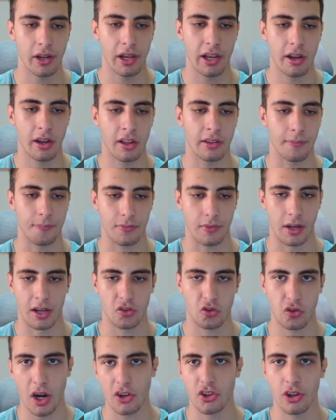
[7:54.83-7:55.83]
a really good
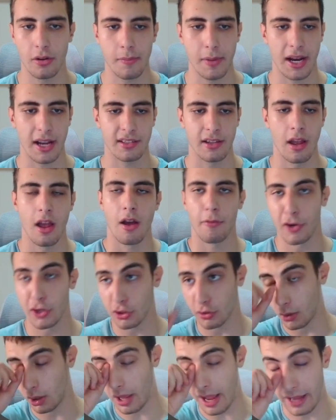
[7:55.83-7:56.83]
structure because
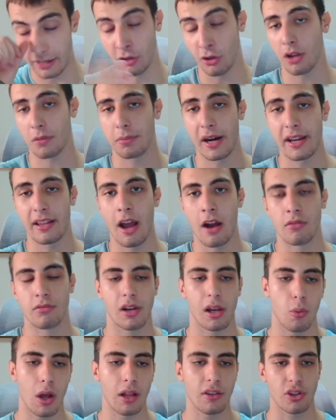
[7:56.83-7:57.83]
first of all, I did not break it
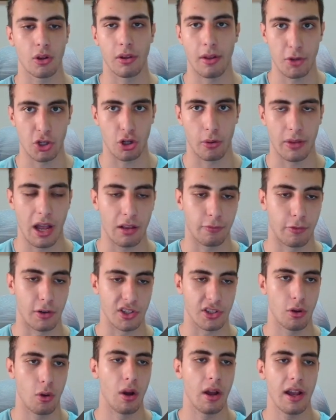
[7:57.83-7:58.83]
down really well. So let me show that
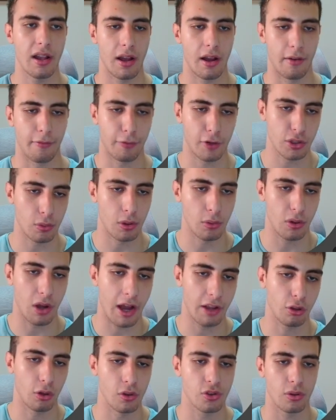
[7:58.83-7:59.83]
first. So first of all,
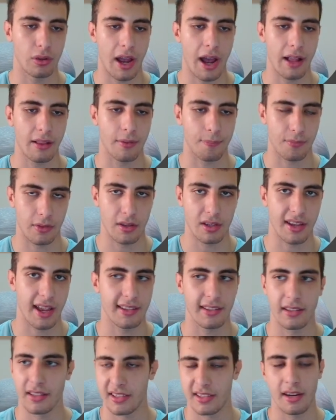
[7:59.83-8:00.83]
I told you that
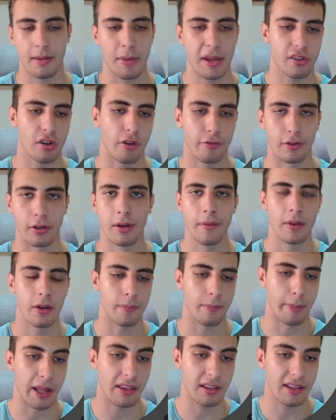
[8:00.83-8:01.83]
this is an amazing offer.
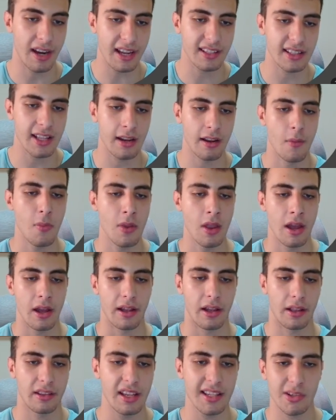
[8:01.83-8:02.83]
But the next thing,
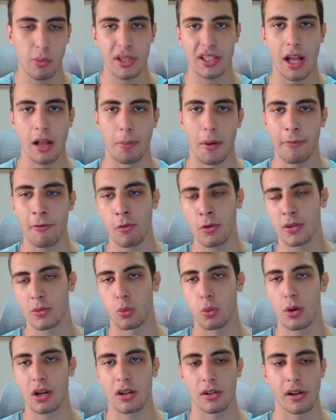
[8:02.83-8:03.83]
these quiz style pop-up
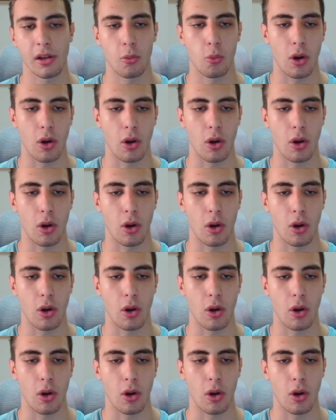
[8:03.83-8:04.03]
forms work